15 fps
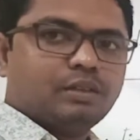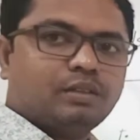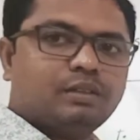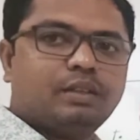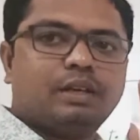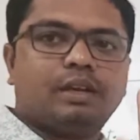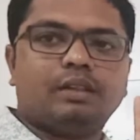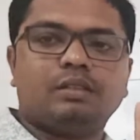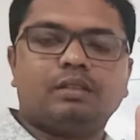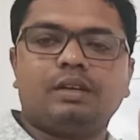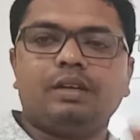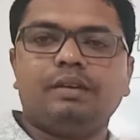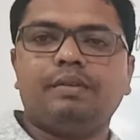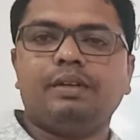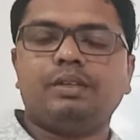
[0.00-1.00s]
There are
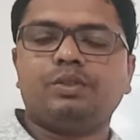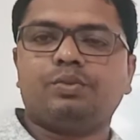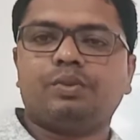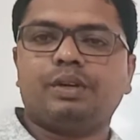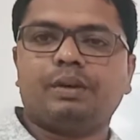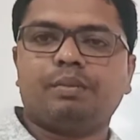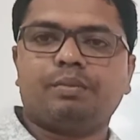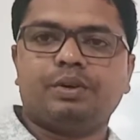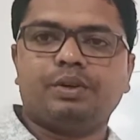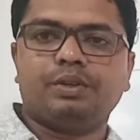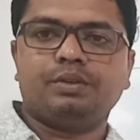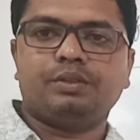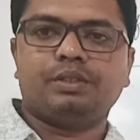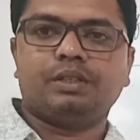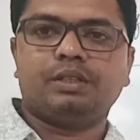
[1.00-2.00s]
three ways we are
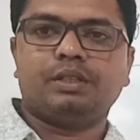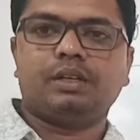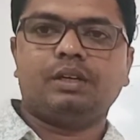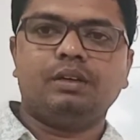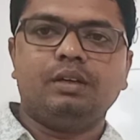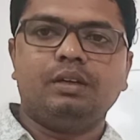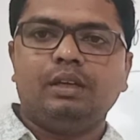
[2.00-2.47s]
producing the